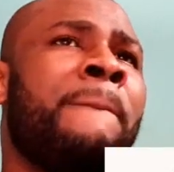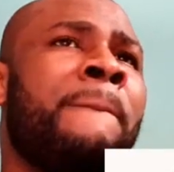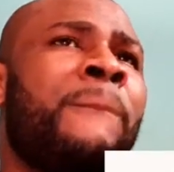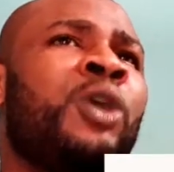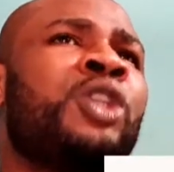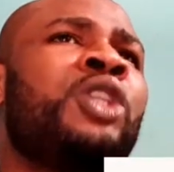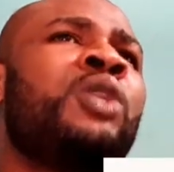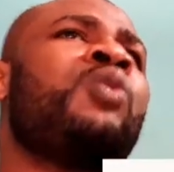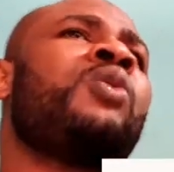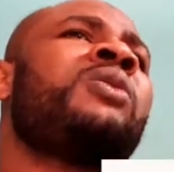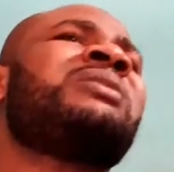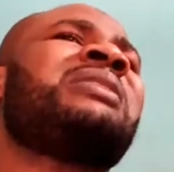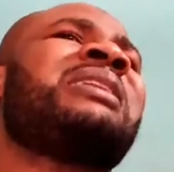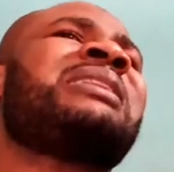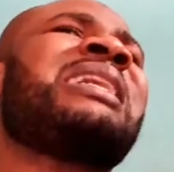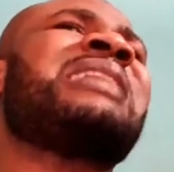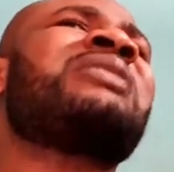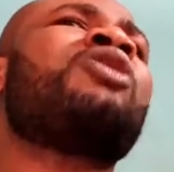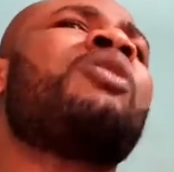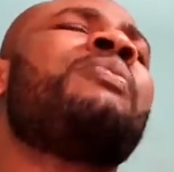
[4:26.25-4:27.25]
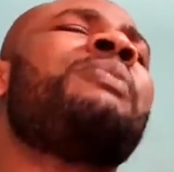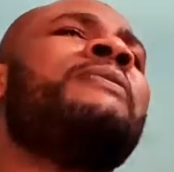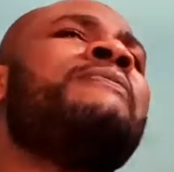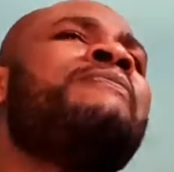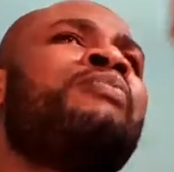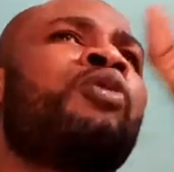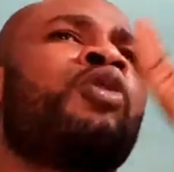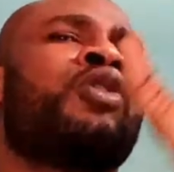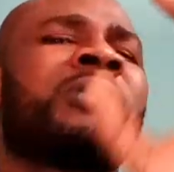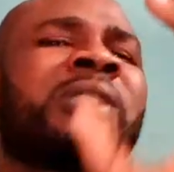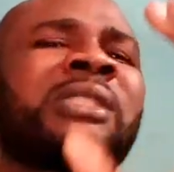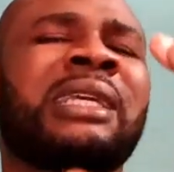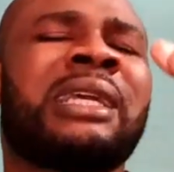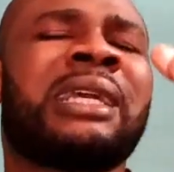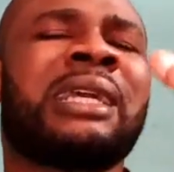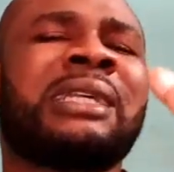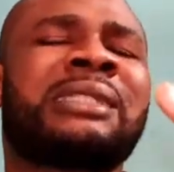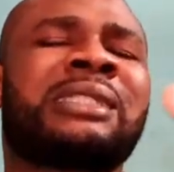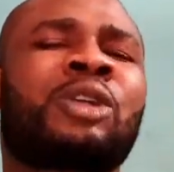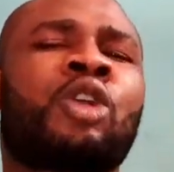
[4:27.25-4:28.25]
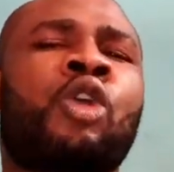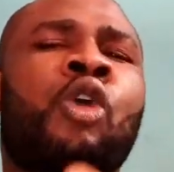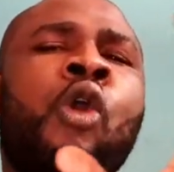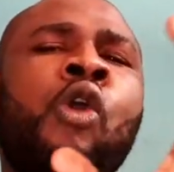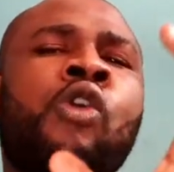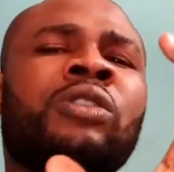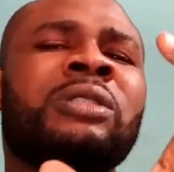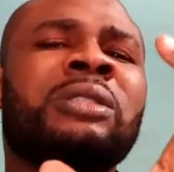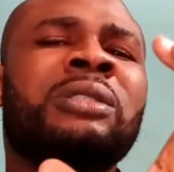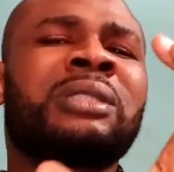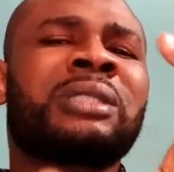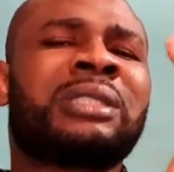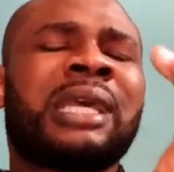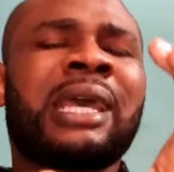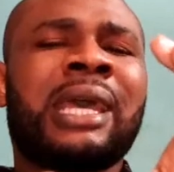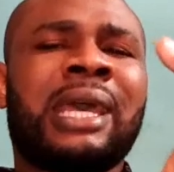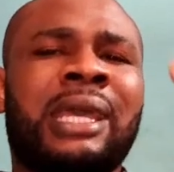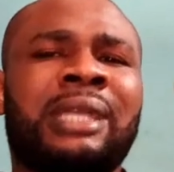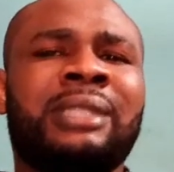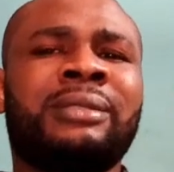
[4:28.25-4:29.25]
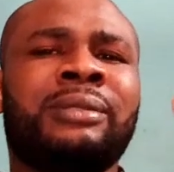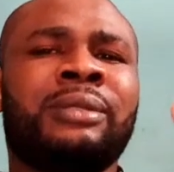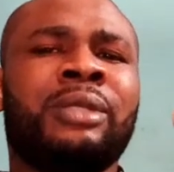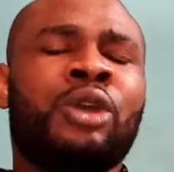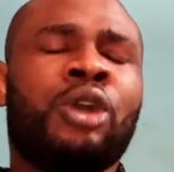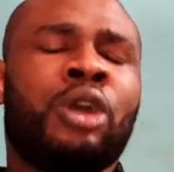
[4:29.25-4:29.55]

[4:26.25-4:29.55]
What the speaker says: but the one that has not been processed contain